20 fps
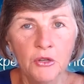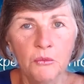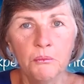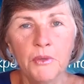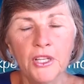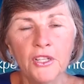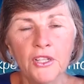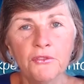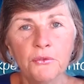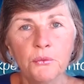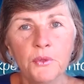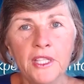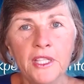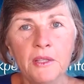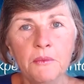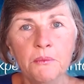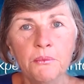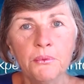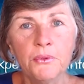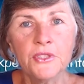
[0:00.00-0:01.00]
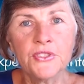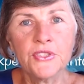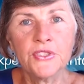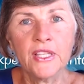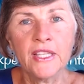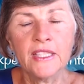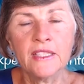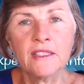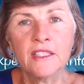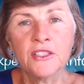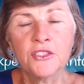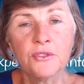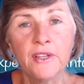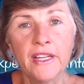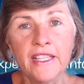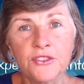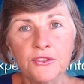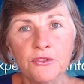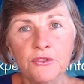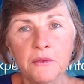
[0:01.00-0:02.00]
But if we present a
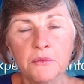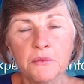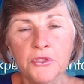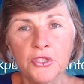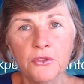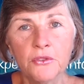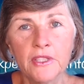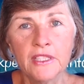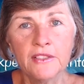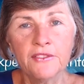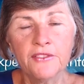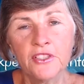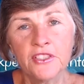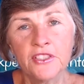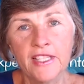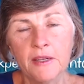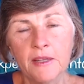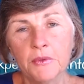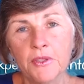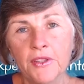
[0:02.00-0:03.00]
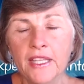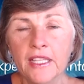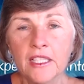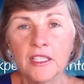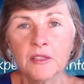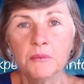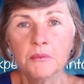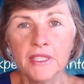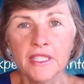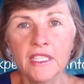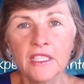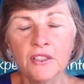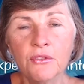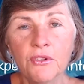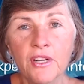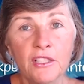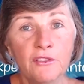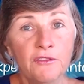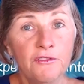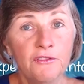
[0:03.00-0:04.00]
transcript showing, for example, they completed
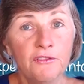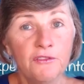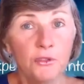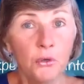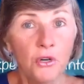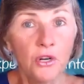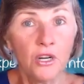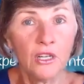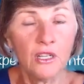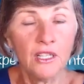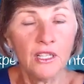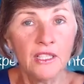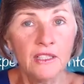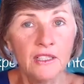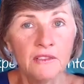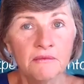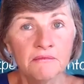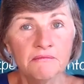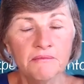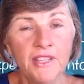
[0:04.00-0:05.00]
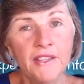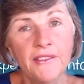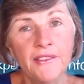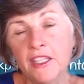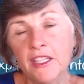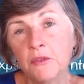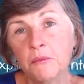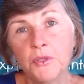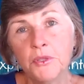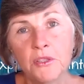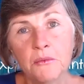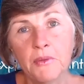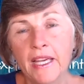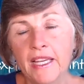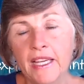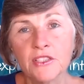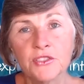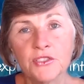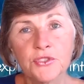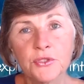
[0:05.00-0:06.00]
grade 4, then they can put them
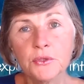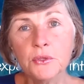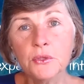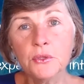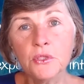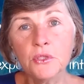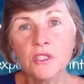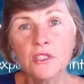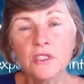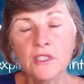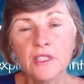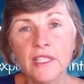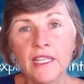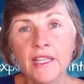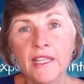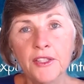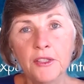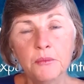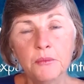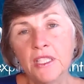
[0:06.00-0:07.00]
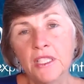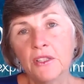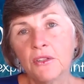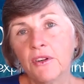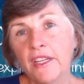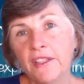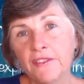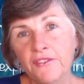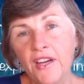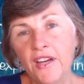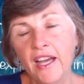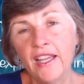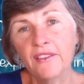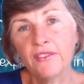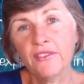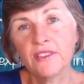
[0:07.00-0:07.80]
back in school and they'll be at grade 5.